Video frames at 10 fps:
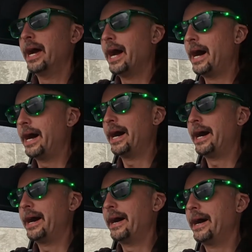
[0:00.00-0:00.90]

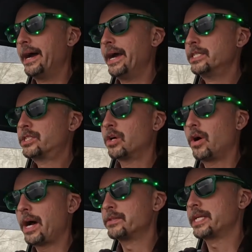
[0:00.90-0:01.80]
And so
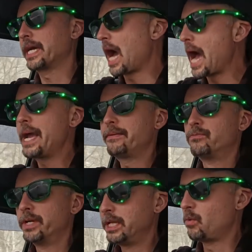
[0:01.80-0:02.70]
I was like, I
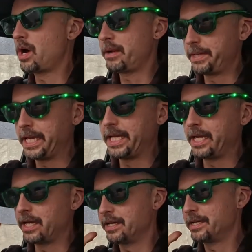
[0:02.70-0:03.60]
really want to be
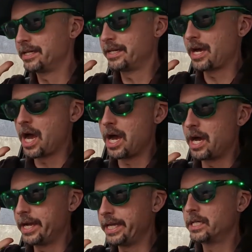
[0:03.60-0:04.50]

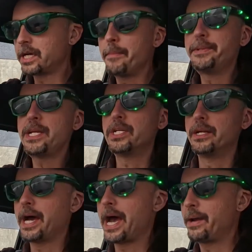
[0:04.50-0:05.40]
in the
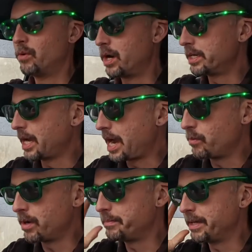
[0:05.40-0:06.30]
competition. I want
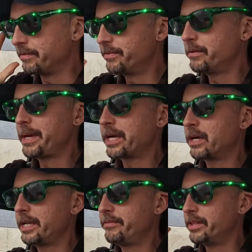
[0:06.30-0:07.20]
to be a
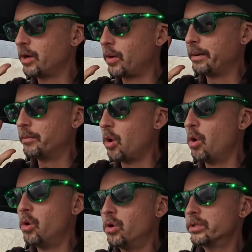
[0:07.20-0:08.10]
filmmaker, even though I'm
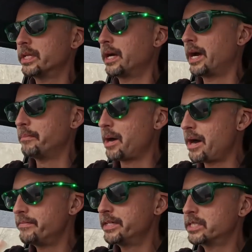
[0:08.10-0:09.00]
old. I'm
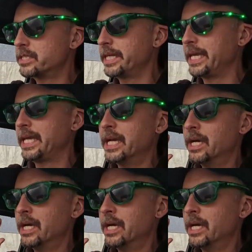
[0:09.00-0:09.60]
obviously